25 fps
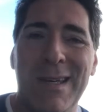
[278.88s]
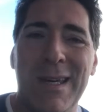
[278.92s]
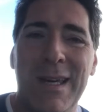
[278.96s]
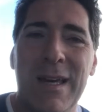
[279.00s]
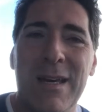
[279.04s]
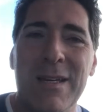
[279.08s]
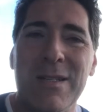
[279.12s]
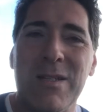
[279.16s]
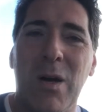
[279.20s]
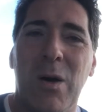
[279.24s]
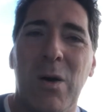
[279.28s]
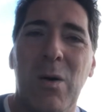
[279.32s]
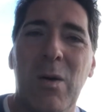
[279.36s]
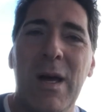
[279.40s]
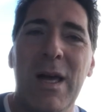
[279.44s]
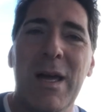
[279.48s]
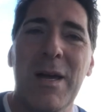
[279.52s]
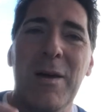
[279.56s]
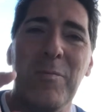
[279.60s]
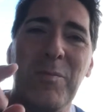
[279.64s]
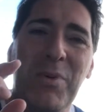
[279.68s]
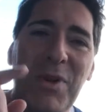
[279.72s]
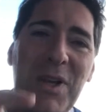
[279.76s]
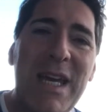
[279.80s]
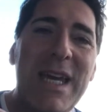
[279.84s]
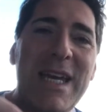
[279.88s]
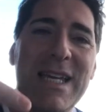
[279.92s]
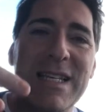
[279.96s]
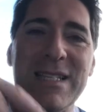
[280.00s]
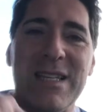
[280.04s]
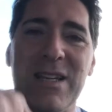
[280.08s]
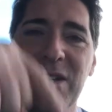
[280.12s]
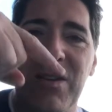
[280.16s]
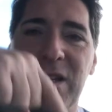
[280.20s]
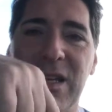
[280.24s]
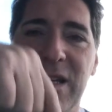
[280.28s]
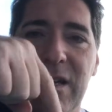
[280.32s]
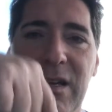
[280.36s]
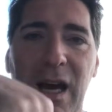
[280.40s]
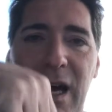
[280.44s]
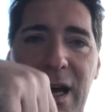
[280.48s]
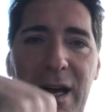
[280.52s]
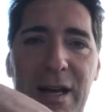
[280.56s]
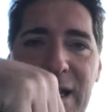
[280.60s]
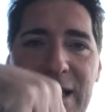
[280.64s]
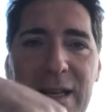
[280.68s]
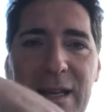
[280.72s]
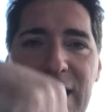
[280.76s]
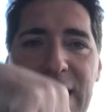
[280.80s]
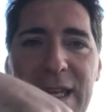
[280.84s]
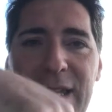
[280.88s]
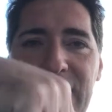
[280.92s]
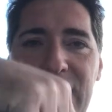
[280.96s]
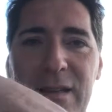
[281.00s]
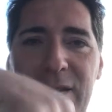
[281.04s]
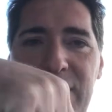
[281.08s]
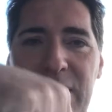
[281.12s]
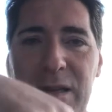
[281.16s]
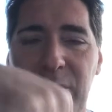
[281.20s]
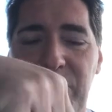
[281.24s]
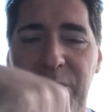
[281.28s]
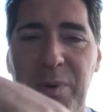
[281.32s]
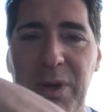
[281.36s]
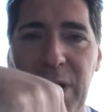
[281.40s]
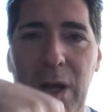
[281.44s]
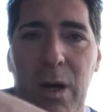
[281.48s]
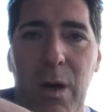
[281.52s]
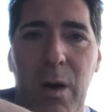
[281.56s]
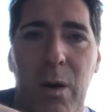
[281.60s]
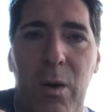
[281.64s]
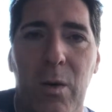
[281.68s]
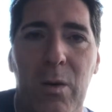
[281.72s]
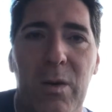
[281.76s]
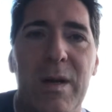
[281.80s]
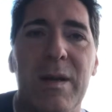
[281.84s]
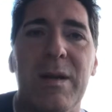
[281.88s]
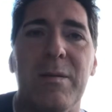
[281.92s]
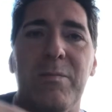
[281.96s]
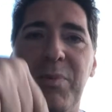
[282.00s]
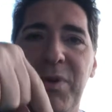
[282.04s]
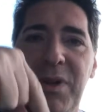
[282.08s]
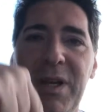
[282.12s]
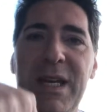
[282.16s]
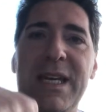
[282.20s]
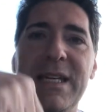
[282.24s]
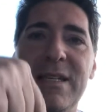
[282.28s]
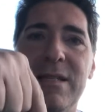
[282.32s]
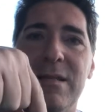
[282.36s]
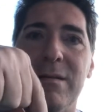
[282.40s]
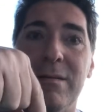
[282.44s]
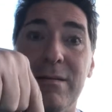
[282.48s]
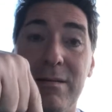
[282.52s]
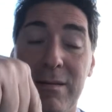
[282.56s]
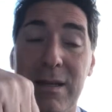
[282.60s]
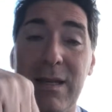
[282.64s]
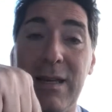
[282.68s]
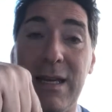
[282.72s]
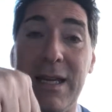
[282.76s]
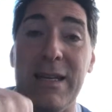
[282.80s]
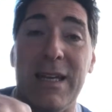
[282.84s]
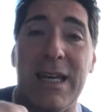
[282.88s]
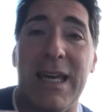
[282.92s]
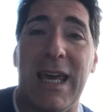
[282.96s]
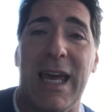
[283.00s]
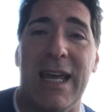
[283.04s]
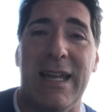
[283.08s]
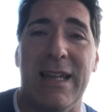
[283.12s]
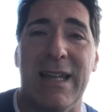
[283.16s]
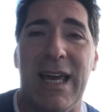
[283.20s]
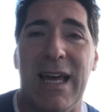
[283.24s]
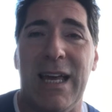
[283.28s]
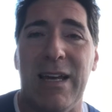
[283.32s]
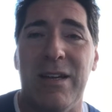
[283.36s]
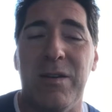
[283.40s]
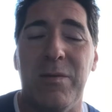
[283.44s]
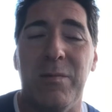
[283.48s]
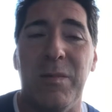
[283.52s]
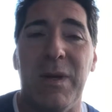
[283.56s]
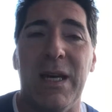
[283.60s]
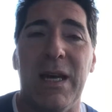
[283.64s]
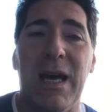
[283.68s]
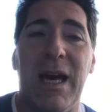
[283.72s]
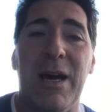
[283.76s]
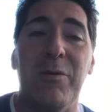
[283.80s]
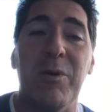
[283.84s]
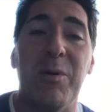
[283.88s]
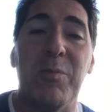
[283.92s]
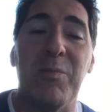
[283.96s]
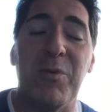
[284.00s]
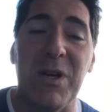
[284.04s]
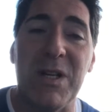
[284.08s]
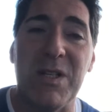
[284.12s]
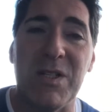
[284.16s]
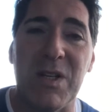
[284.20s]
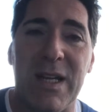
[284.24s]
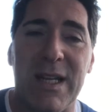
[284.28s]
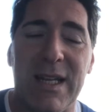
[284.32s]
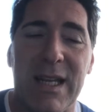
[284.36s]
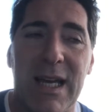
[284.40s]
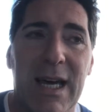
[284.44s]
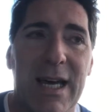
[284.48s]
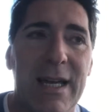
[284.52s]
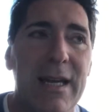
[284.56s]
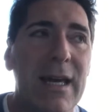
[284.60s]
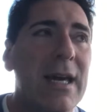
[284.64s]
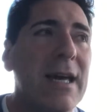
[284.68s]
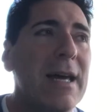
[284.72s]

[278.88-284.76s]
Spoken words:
So please, below, please indicate that to me. I would appreciate that.